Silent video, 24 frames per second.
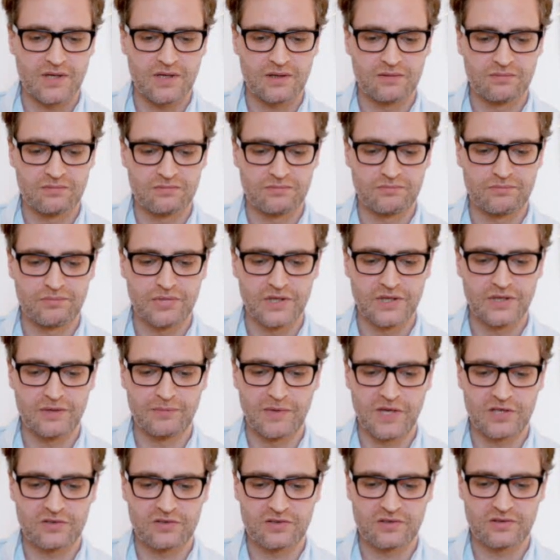yeah, pretty
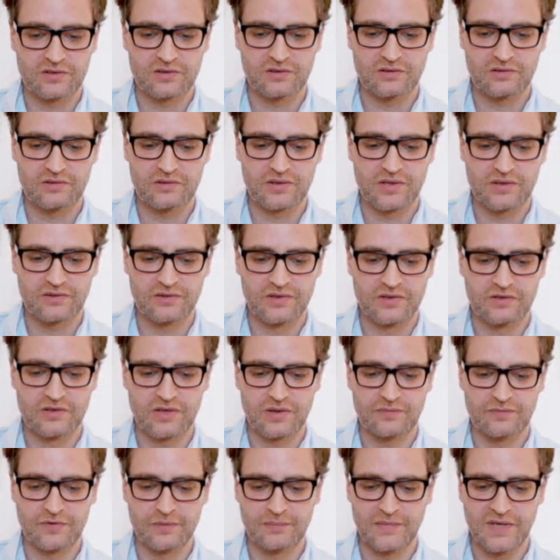much does the
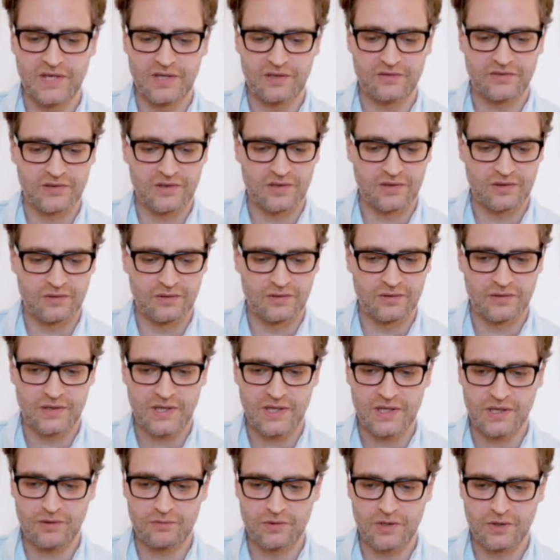job for me. So
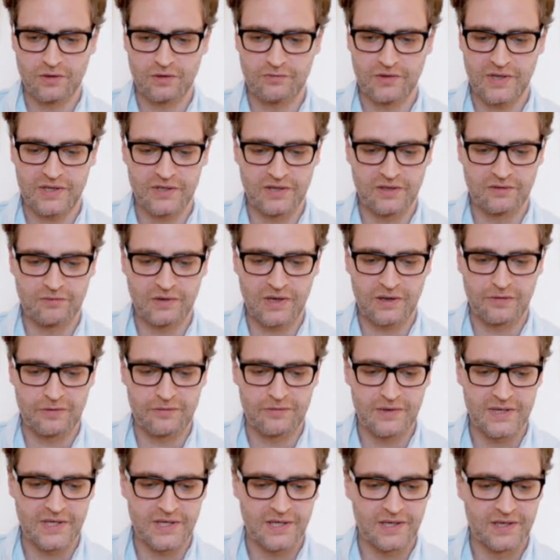yeah, we're already in round
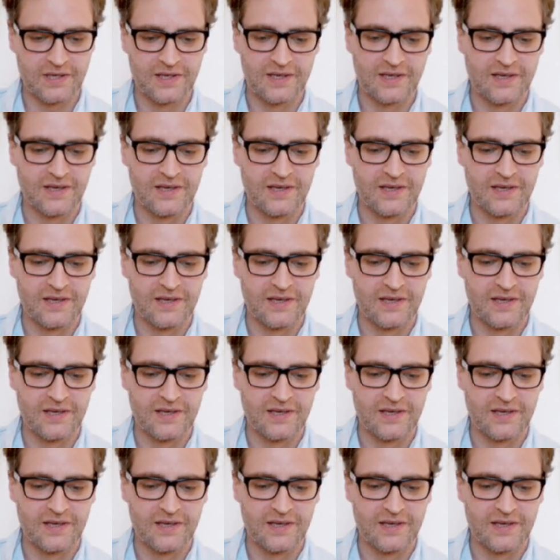3.